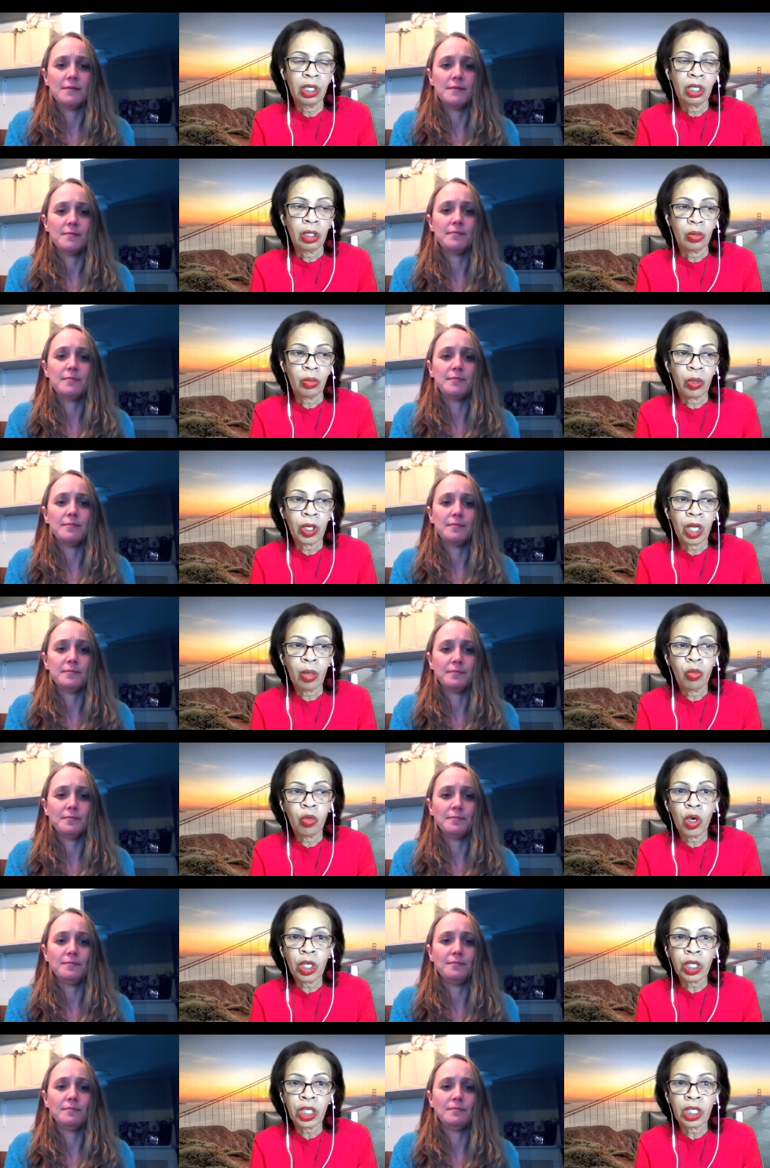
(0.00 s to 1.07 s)
Speaker 1: Mm-hmm. When I'm
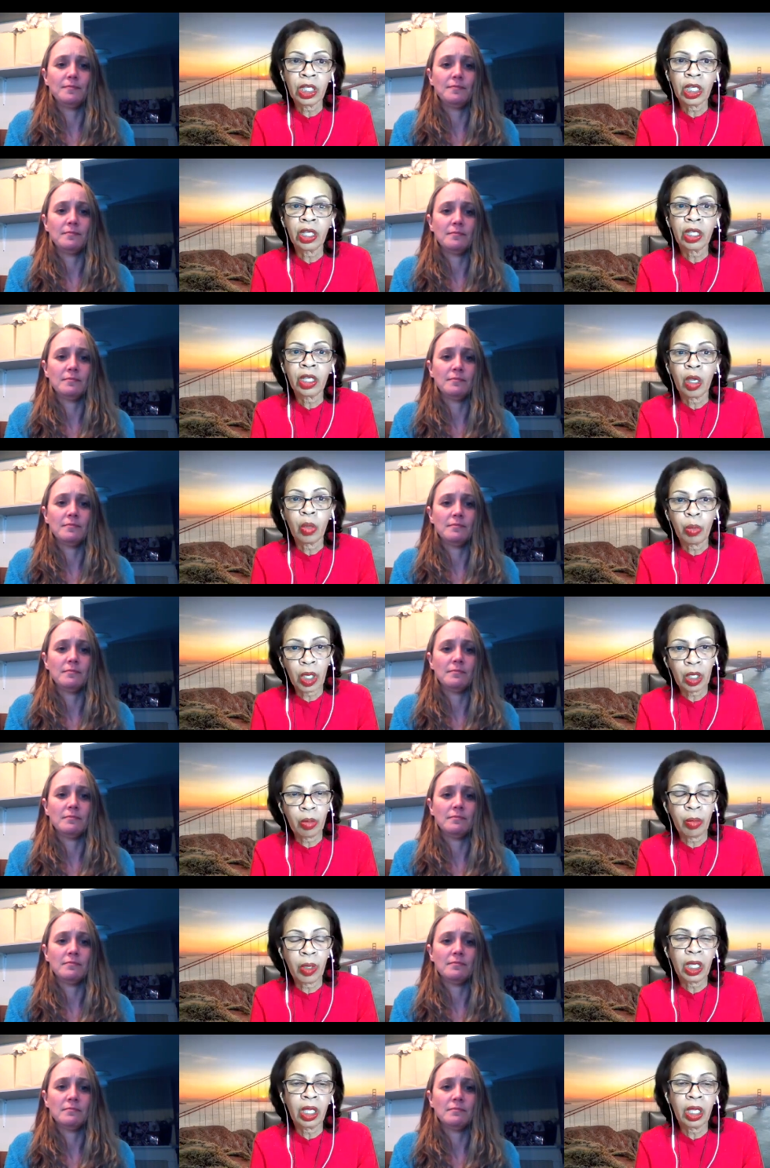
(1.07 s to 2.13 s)
walking, like I park
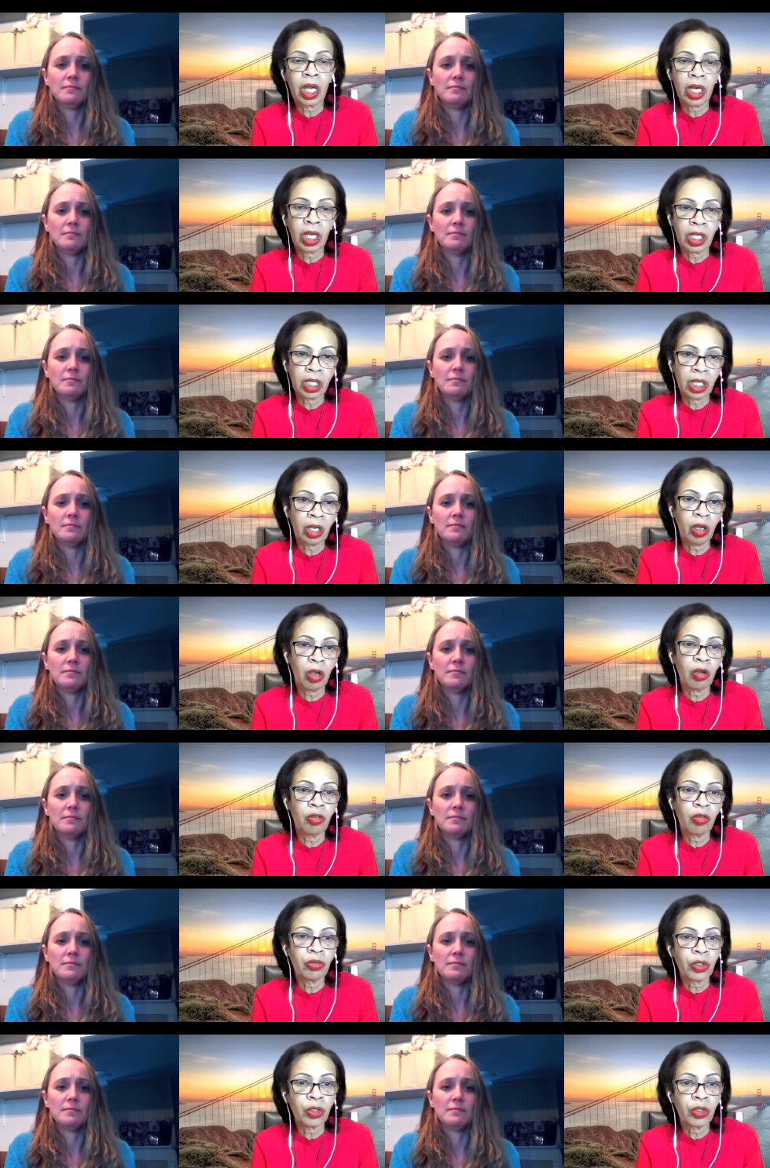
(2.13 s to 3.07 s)
my car, I get off,